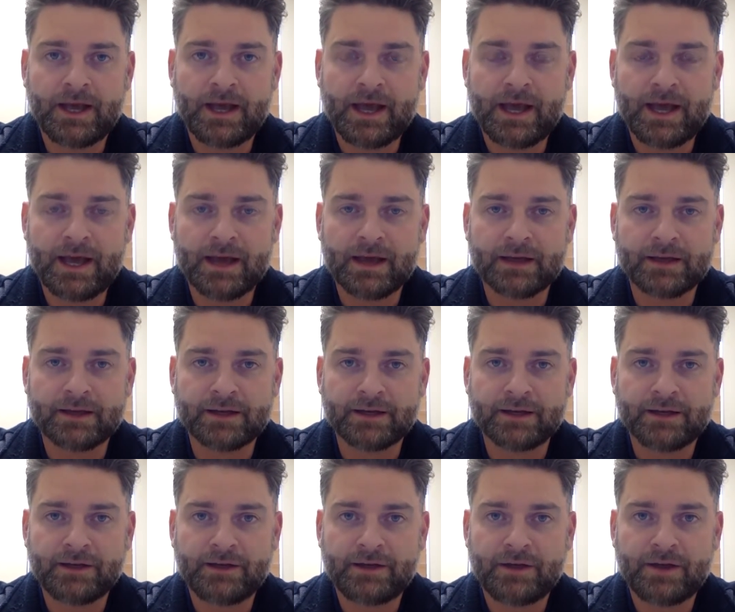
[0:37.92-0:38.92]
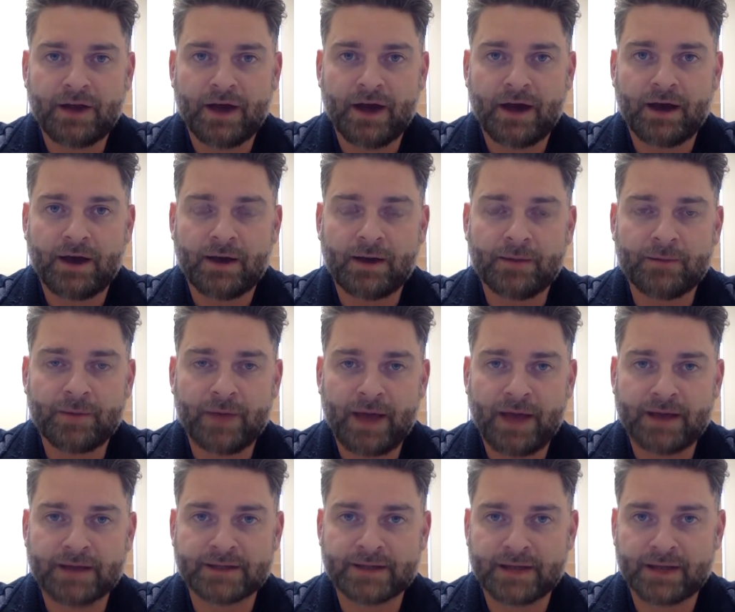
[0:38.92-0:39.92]
And
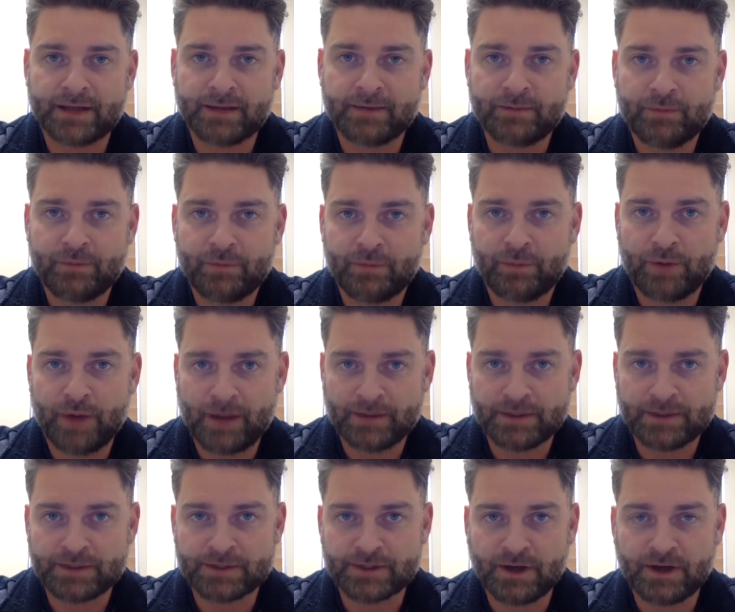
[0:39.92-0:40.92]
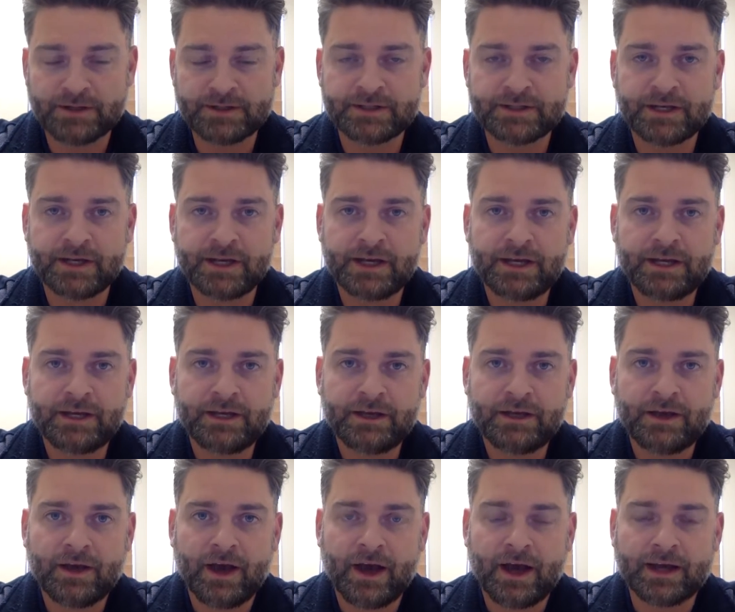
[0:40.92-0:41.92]
as I perhaps discussed,
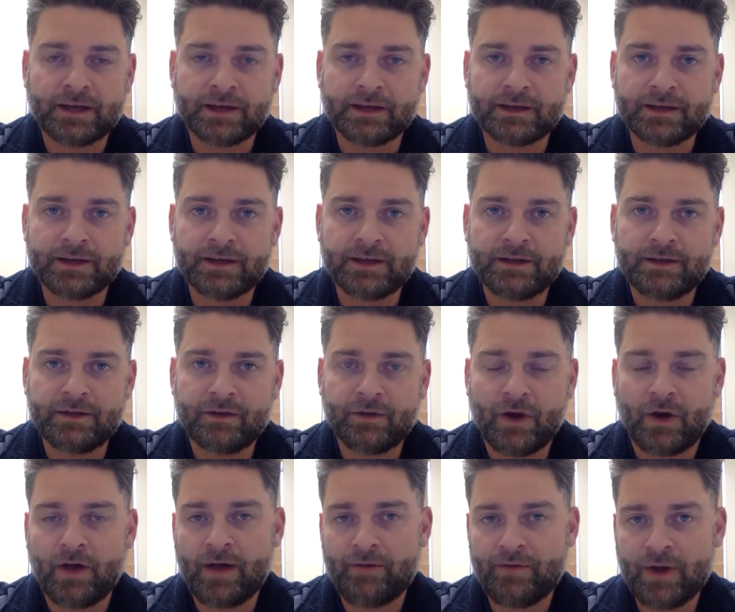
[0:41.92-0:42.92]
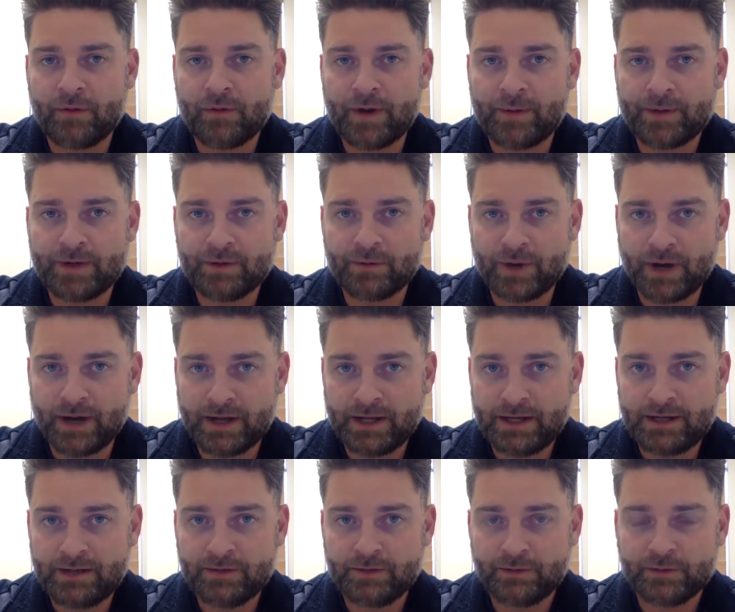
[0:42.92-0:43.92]
I'll have that remedy
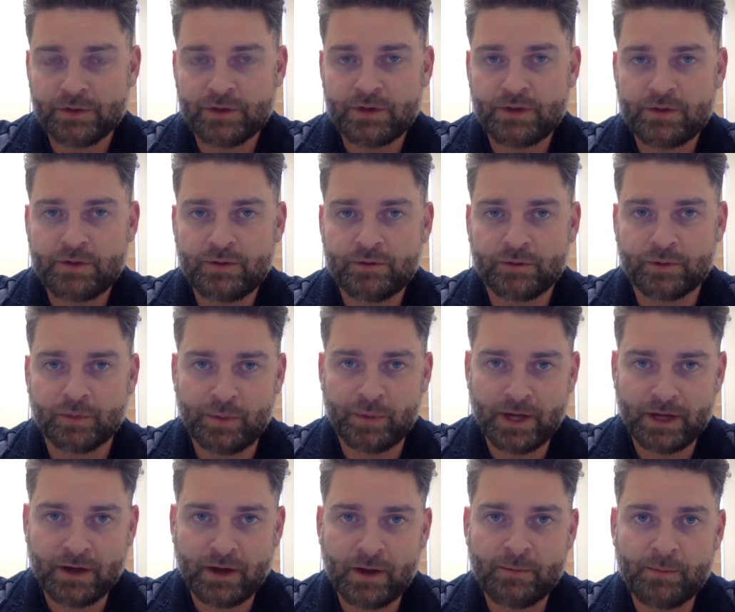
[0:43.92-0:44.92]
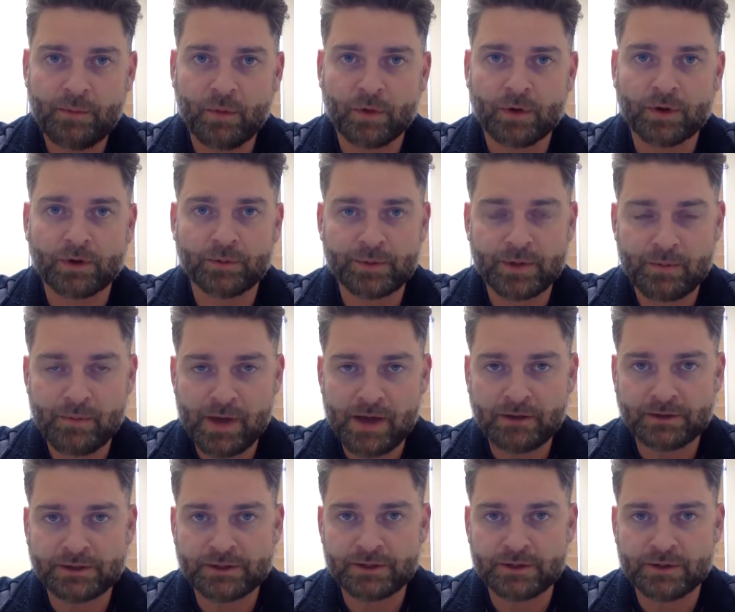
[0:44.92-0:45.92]
ready for you for pickup, or it'll be
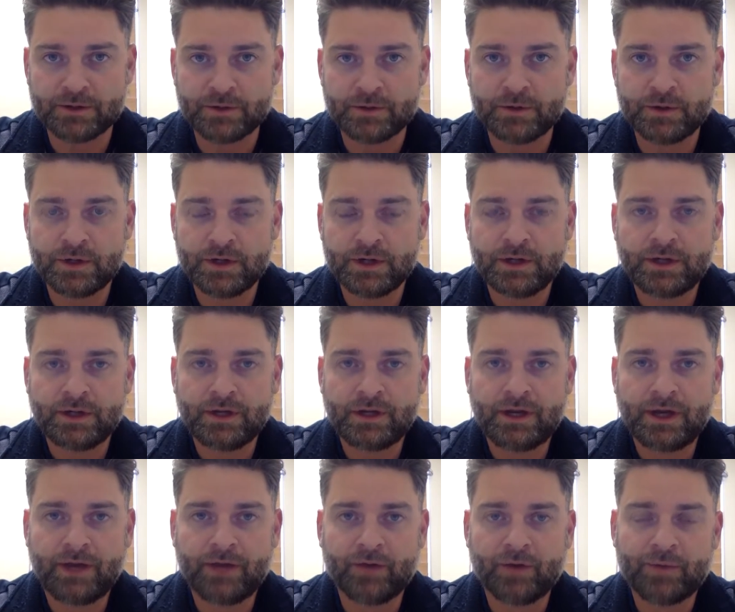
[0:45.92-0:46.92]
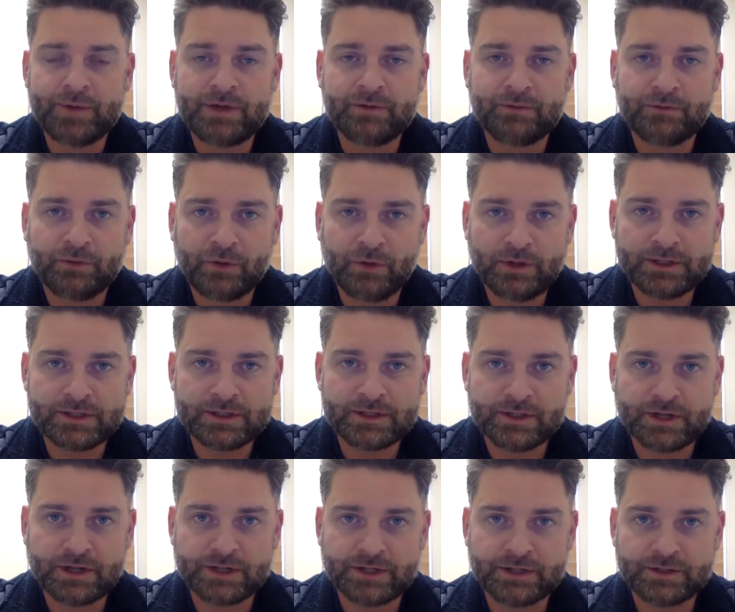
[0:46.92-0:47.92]
mailed to you, and there'll be full
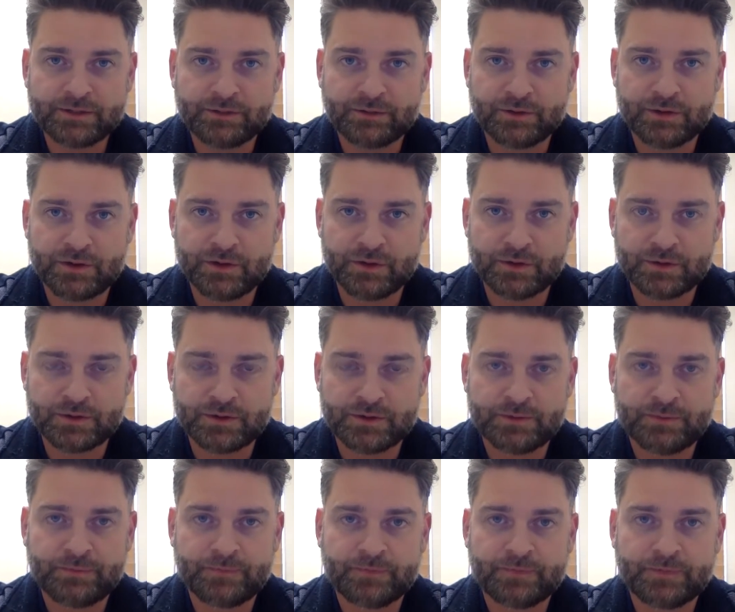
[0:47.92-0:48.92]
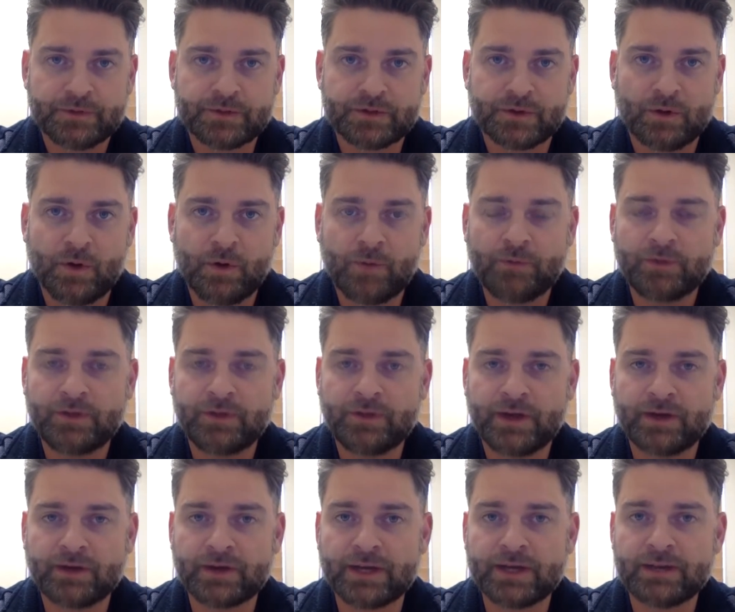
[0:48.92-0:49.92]
instructions for use. So hopefully
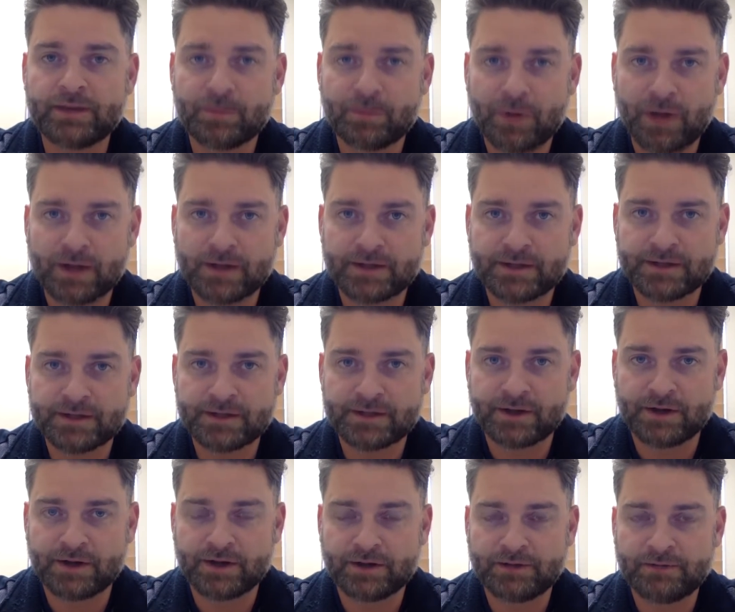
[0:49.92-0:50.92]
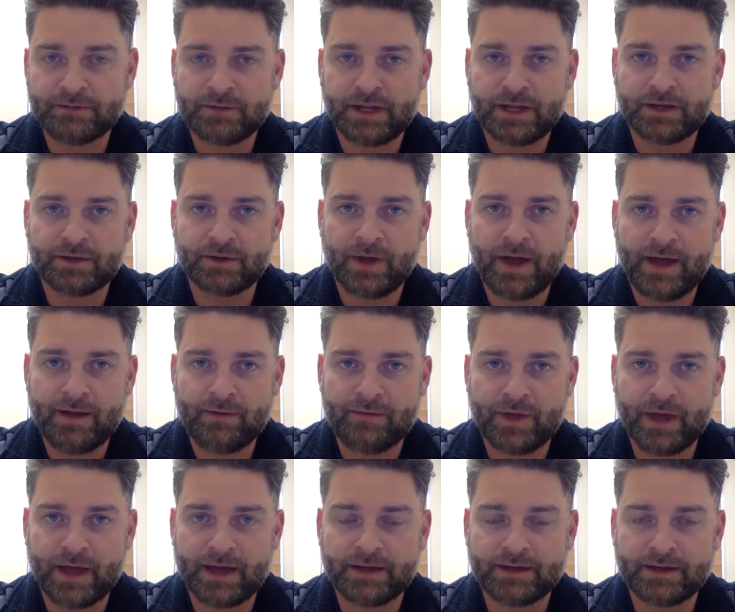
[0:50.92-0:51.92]
that'll get the process started, and you'll have
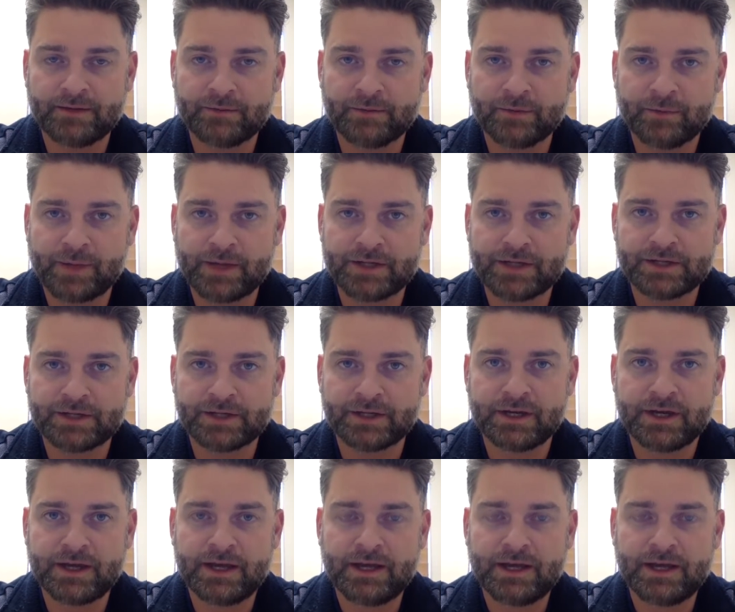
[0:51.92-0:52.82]
that information